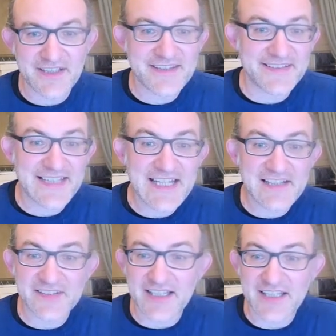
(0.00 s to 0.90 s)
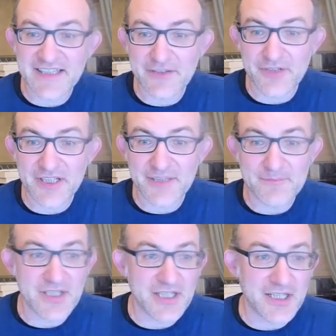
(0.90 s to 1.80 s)
this is Leela's idea,
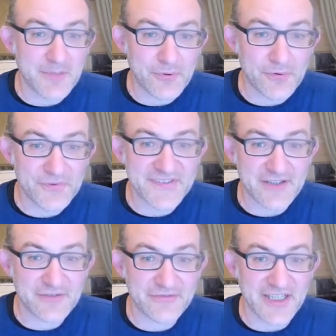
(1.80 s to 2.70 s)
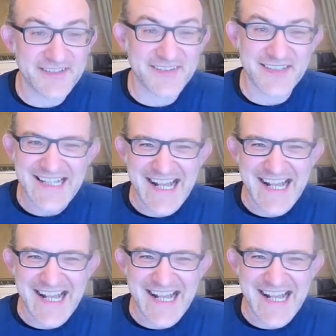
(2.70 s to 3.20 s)
um, a, a, pawn sacrifice,